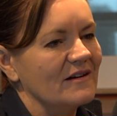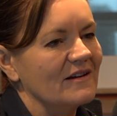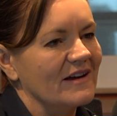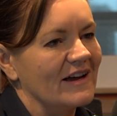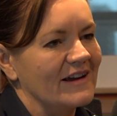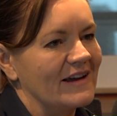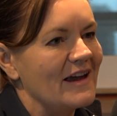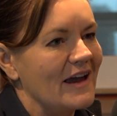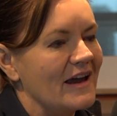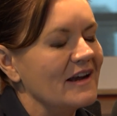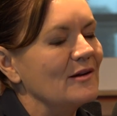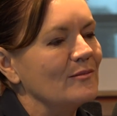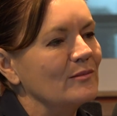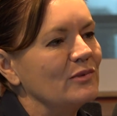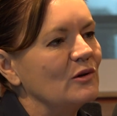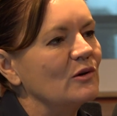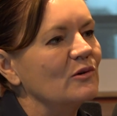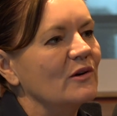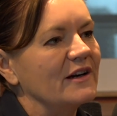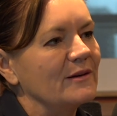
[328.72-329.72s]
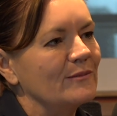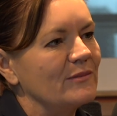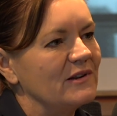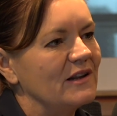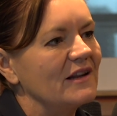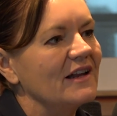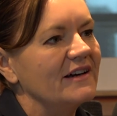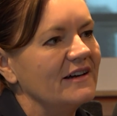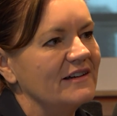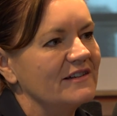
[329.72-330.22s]
again imploring,
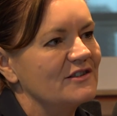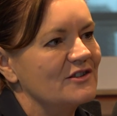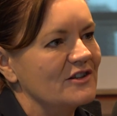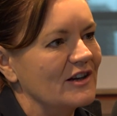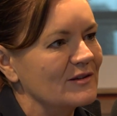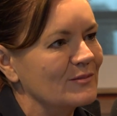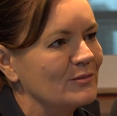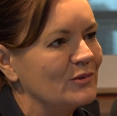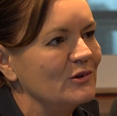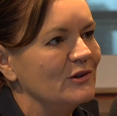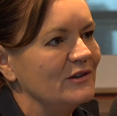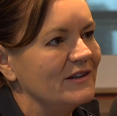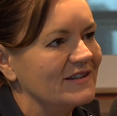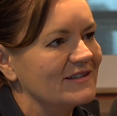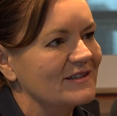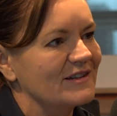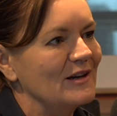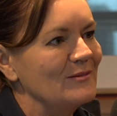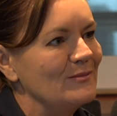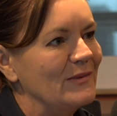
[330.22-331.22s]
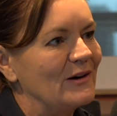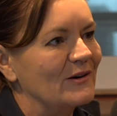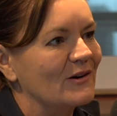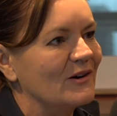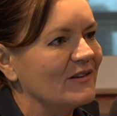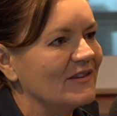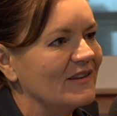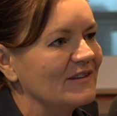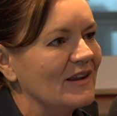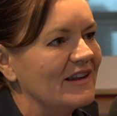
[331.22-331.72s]
please just put your seatbelt
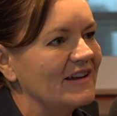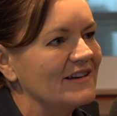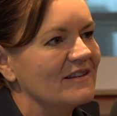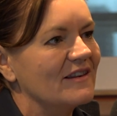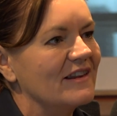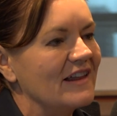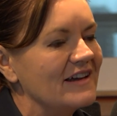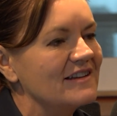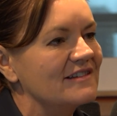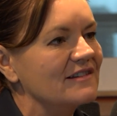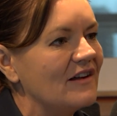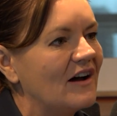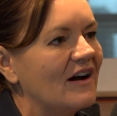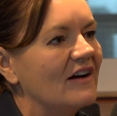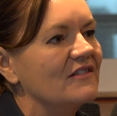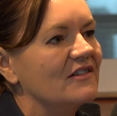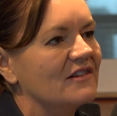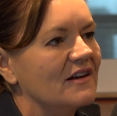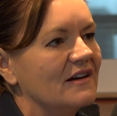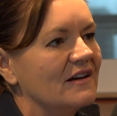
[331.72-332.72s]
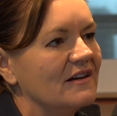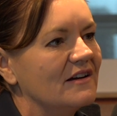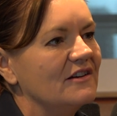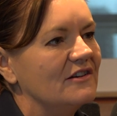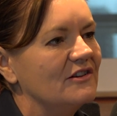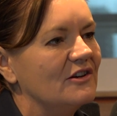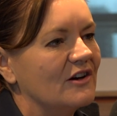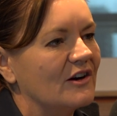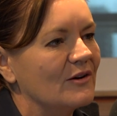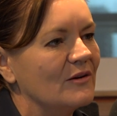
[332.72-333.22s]
on. These lives are,
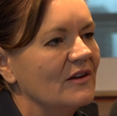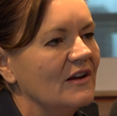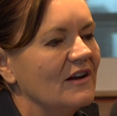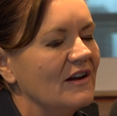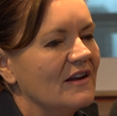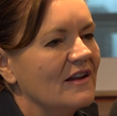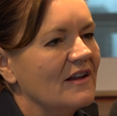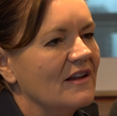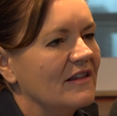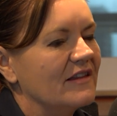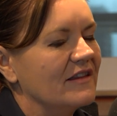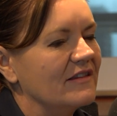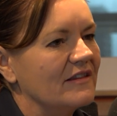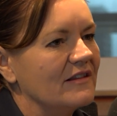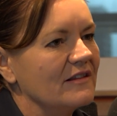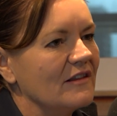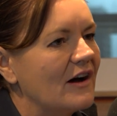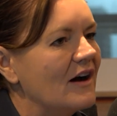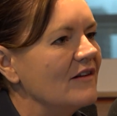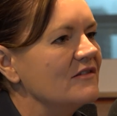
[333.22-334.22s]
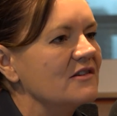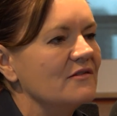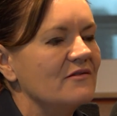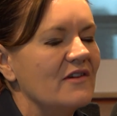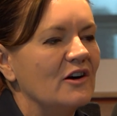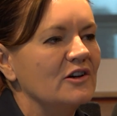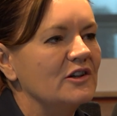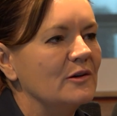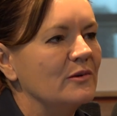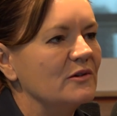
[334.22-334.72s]
lives are
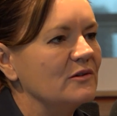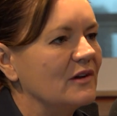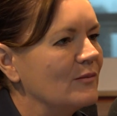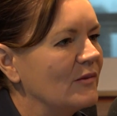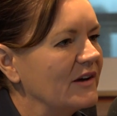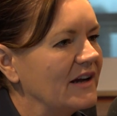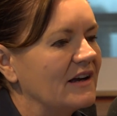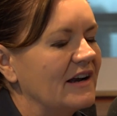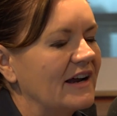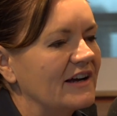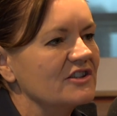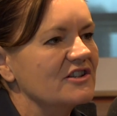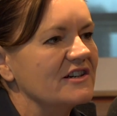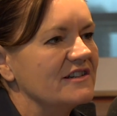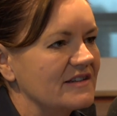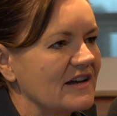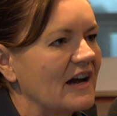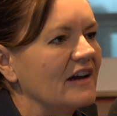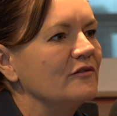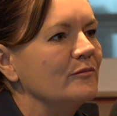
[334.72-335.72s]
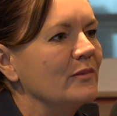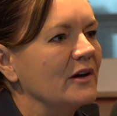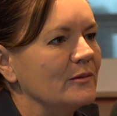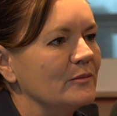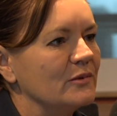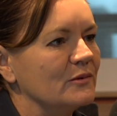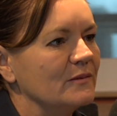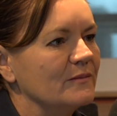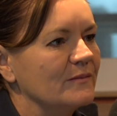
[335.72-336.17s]
valuable, and we can actually save people.